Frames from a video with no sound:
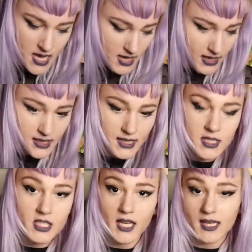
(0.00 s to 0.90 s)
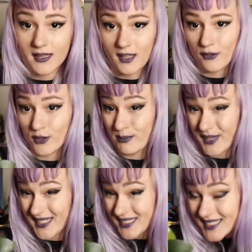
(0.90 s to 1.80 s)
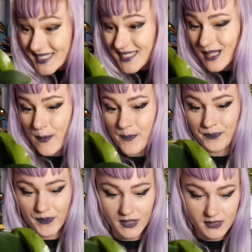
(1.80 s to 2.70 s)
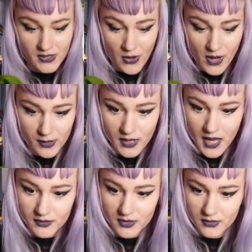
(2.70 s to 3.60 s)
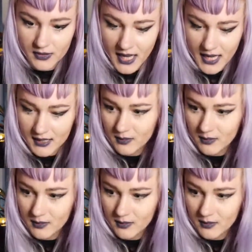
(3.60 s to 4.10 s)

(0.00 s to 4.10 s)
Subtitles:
I didn't check it yet for pests, so I will have to do that.